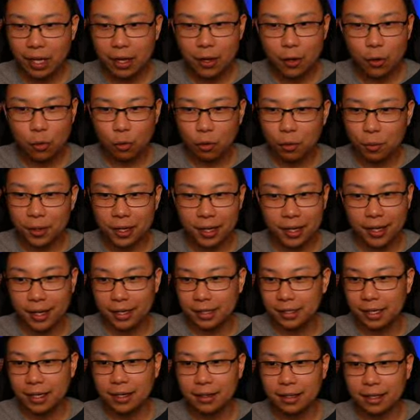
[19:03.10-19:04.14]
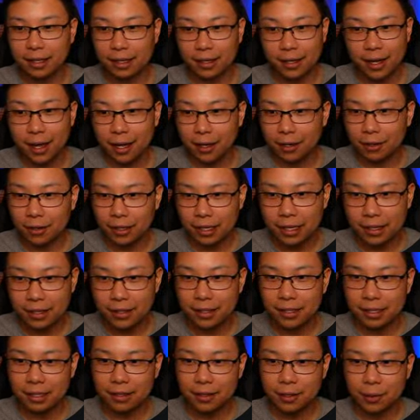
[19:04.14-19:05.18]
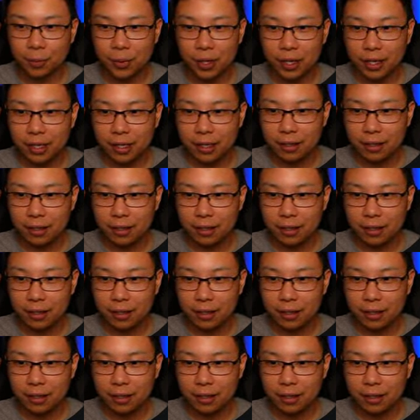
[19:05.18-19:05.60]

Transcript: We're, yeah, yeah, easy. Money.